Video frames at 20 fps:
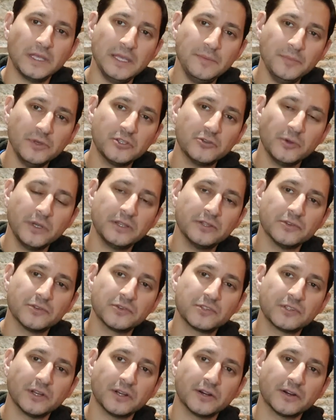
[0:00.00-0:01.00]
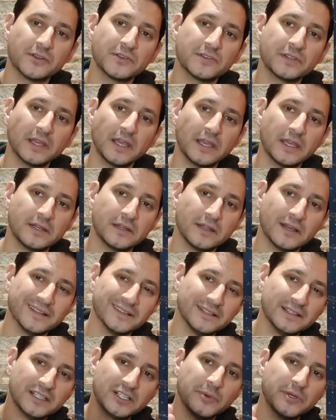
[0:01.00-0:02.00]
in between those stars and a
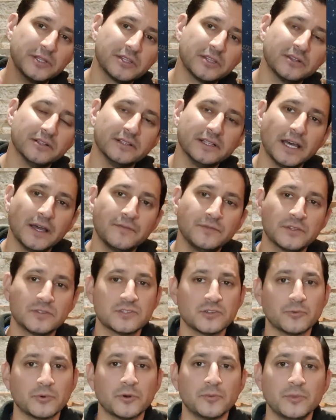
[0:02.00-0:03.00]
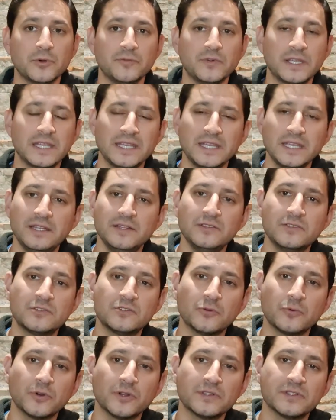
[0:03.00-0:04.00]
little bit to the left. So we're moving in
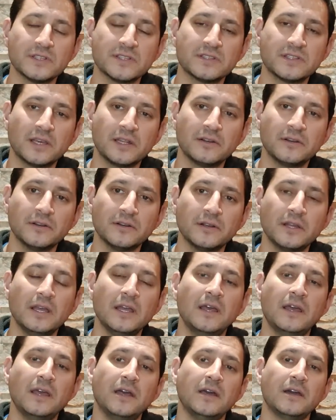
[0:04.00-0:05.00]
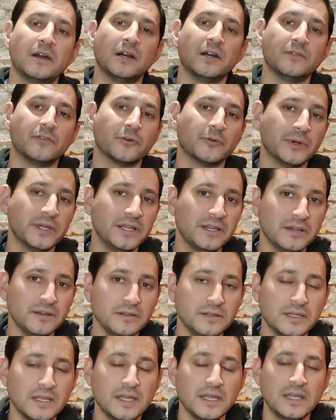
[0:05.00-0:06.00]
towards the center of
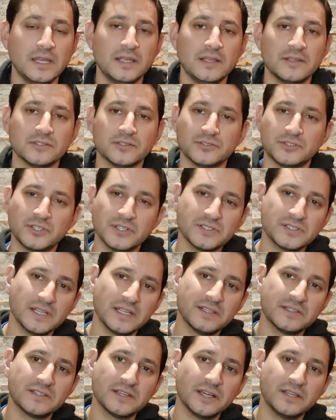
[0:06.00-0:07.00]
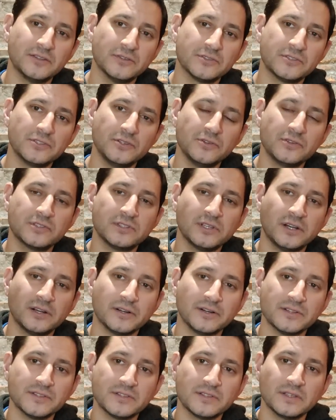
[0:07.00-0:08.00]
Auriga. So just inside those two
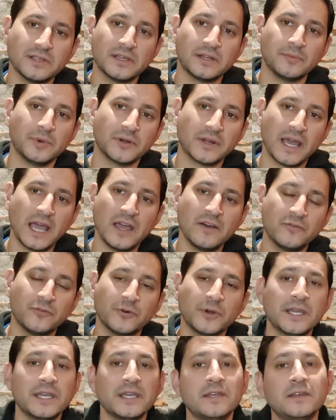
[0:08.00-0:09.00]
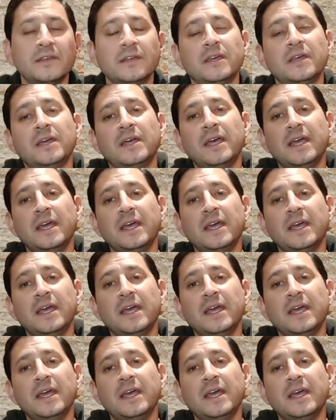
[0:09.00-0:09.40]
stars and about halfway